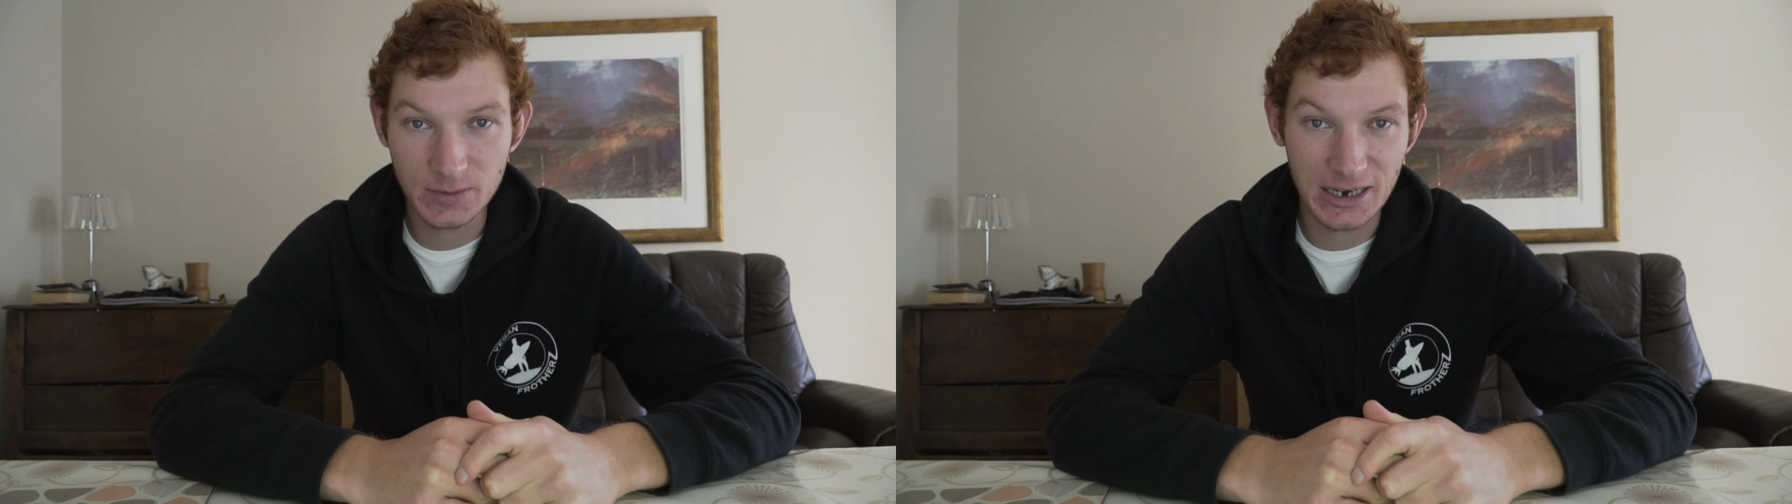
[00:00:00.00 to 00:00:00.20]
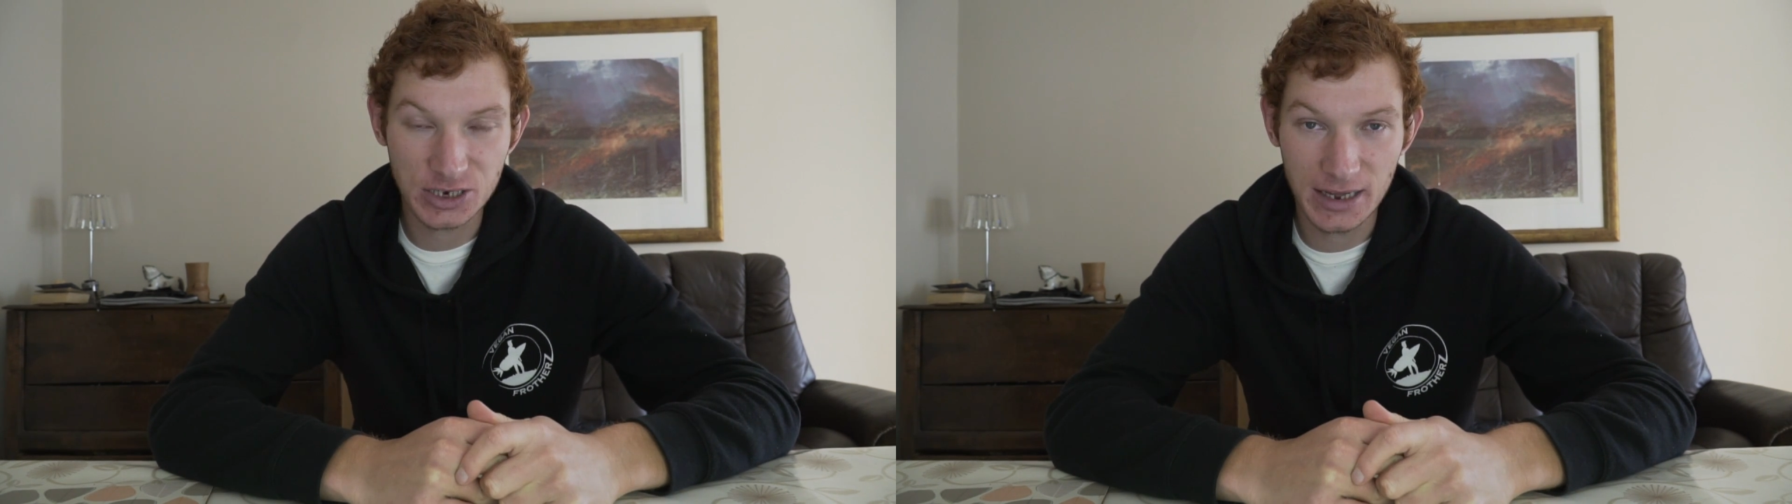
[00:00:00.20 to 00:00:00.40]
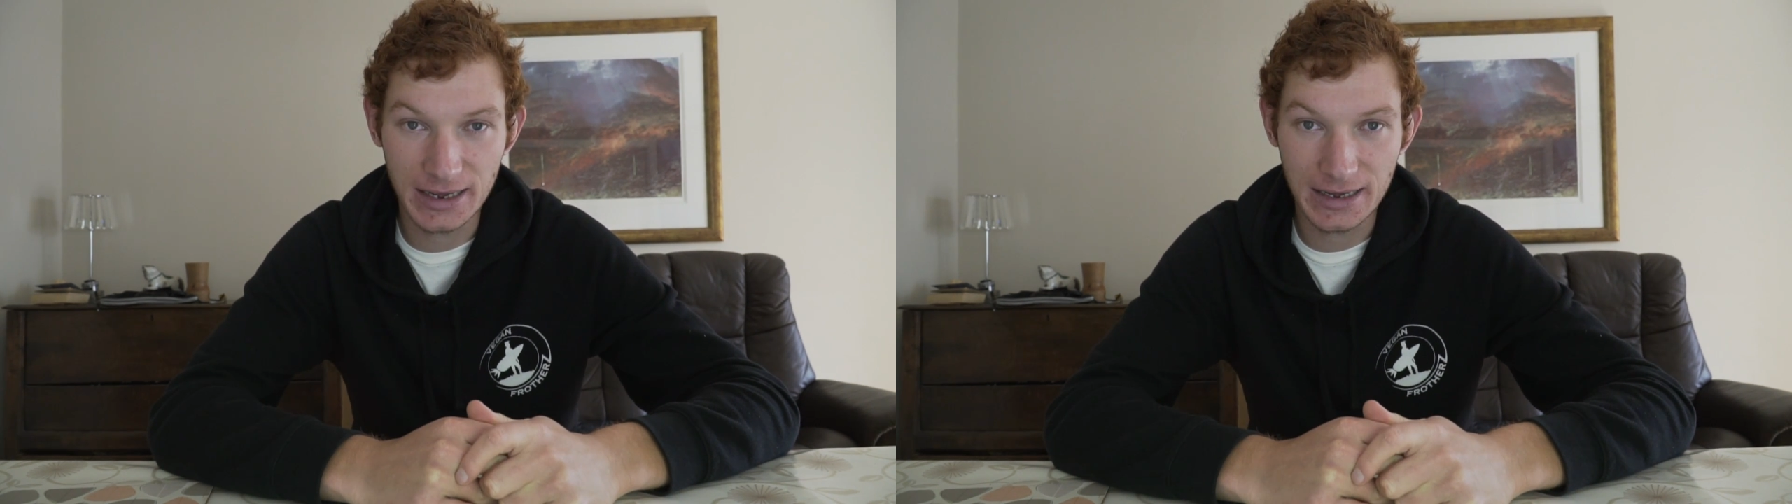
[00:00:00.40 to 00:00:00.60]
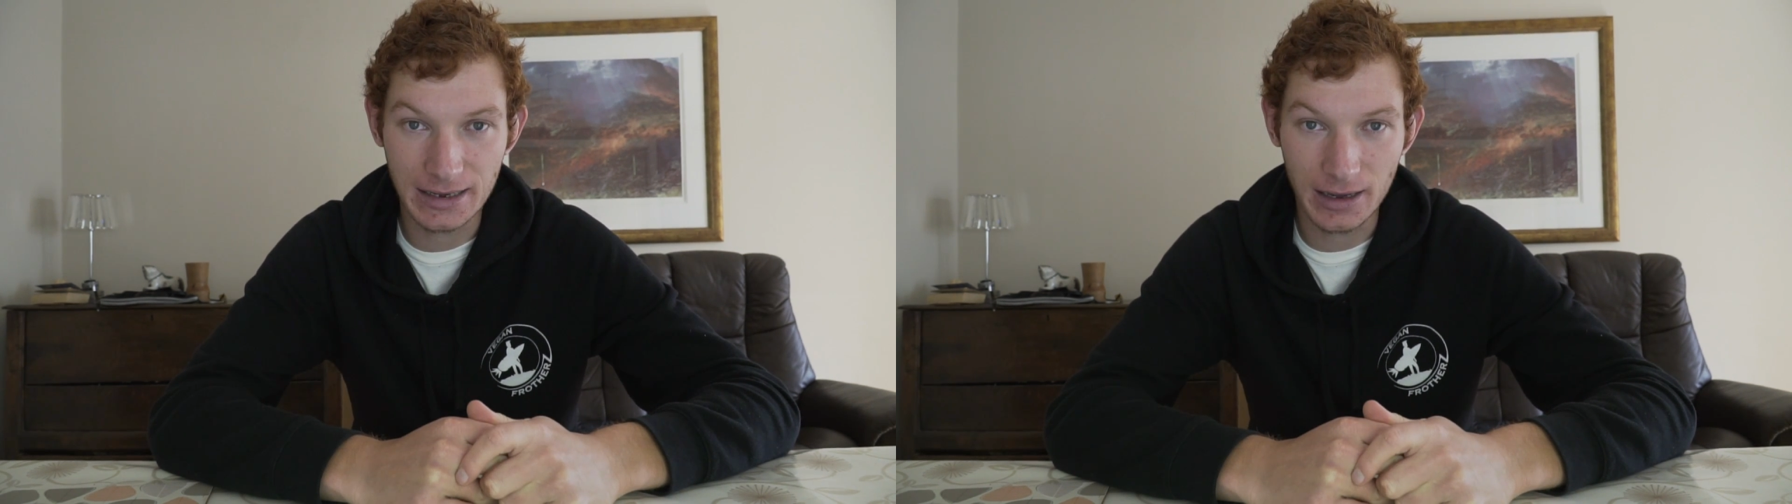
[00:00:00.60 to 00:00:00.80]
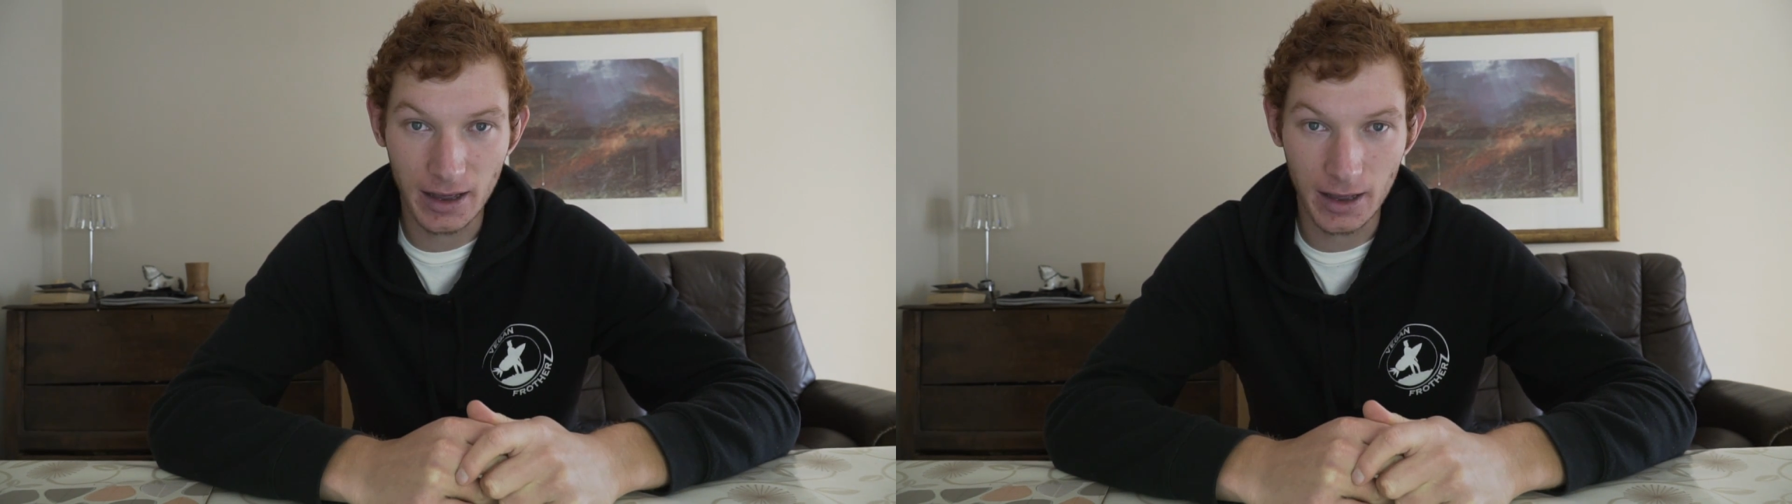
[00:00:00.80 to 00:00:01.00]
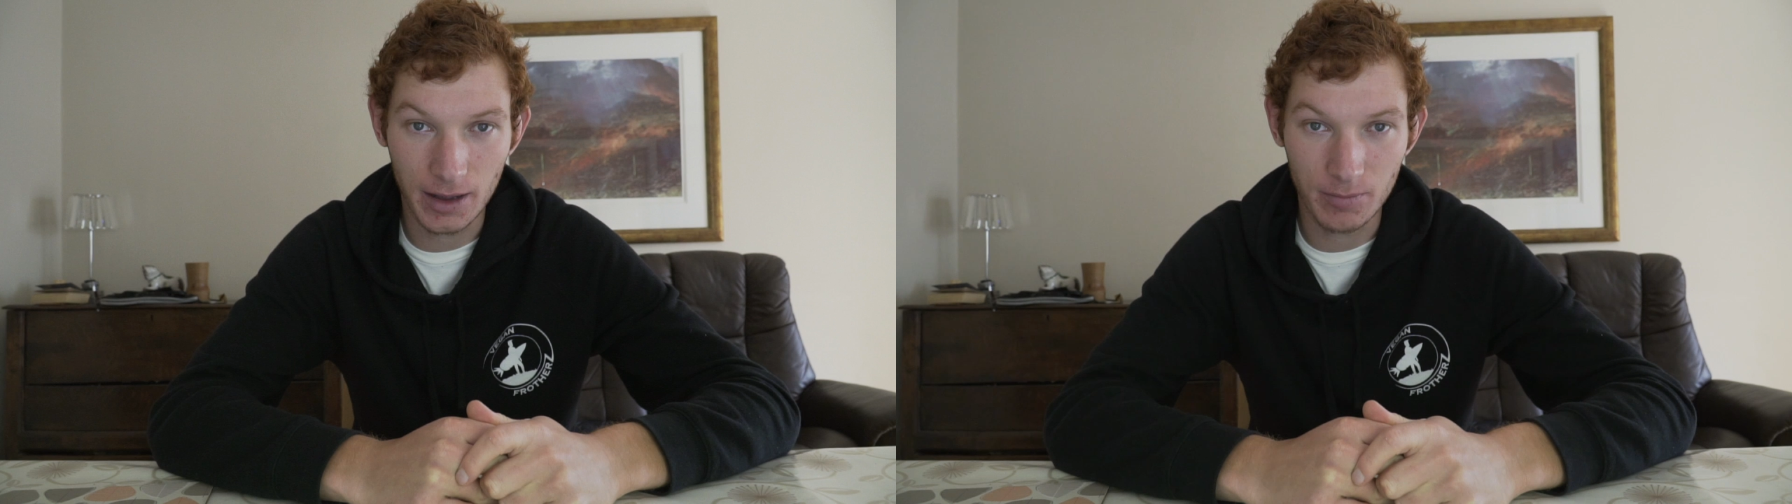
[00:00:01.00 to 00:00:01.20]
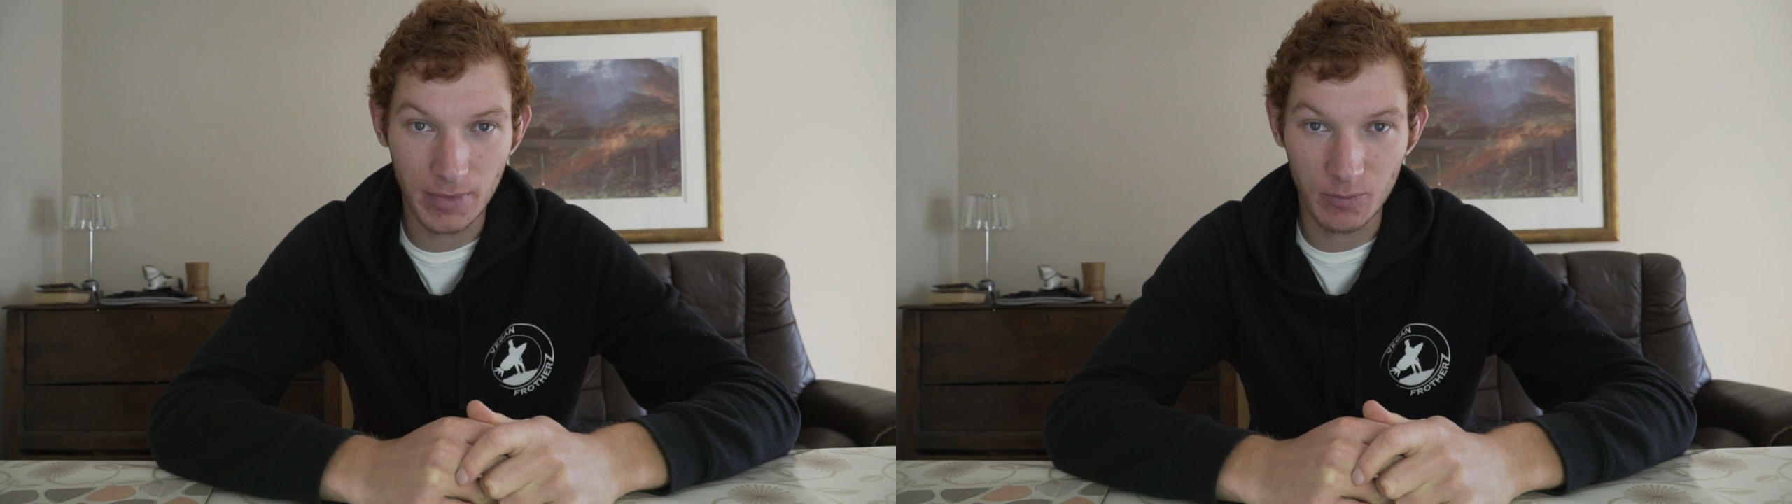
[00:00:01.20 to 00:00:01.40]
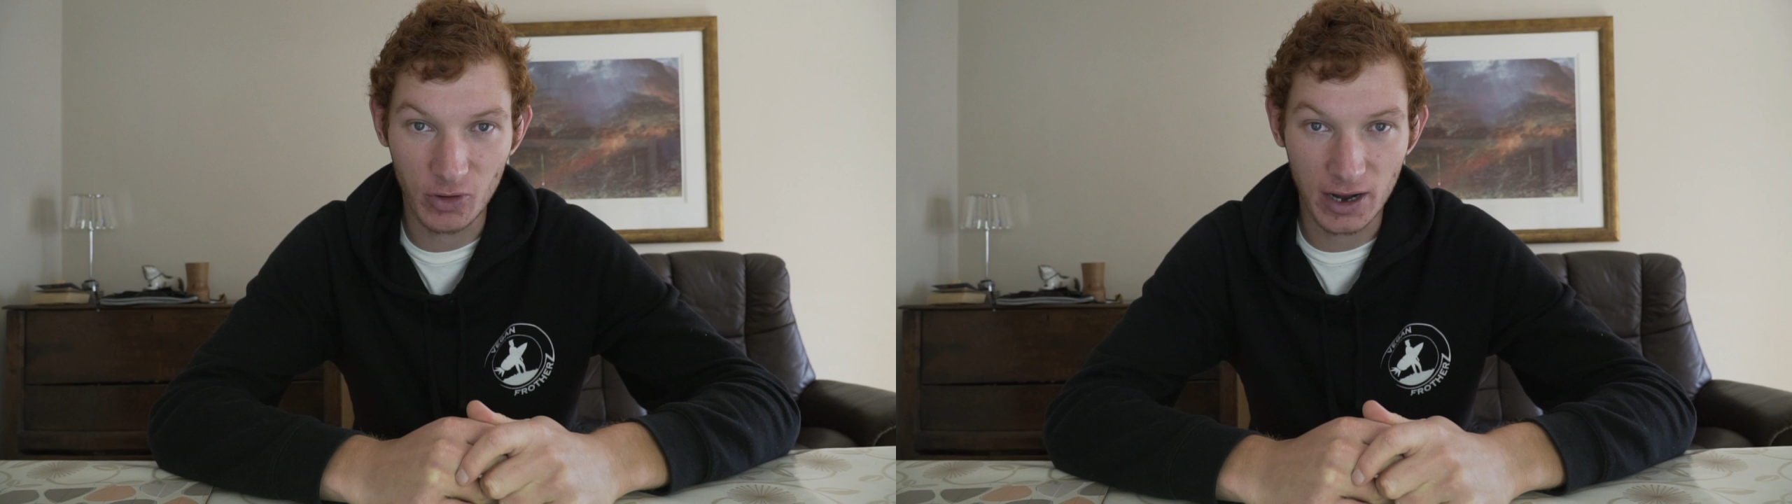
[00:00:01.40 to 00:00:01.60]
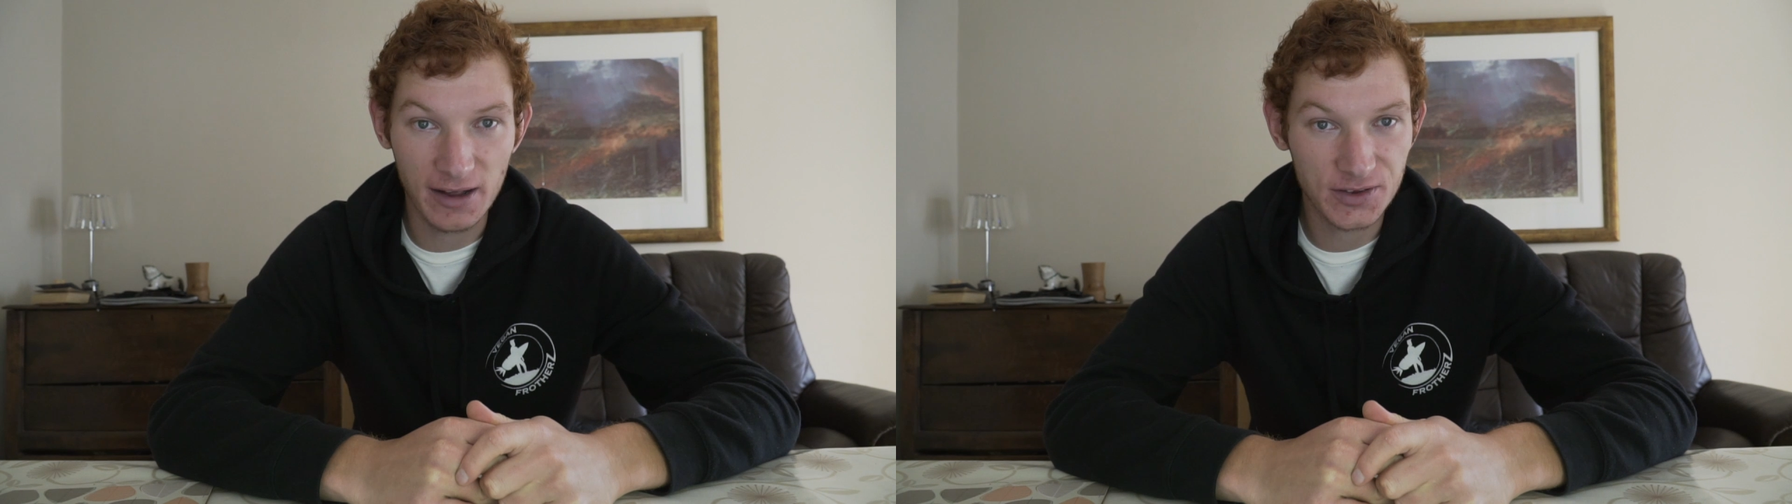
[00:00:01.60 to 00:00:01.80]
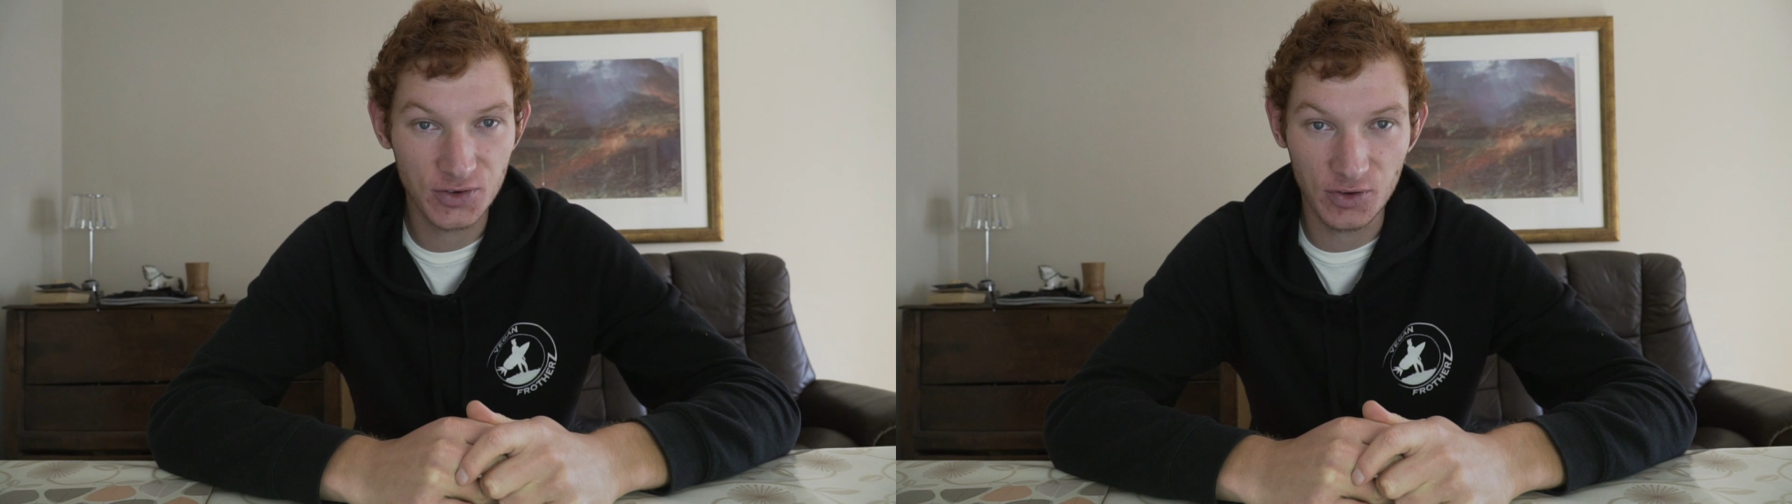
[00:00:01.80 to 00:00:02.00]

especially in regards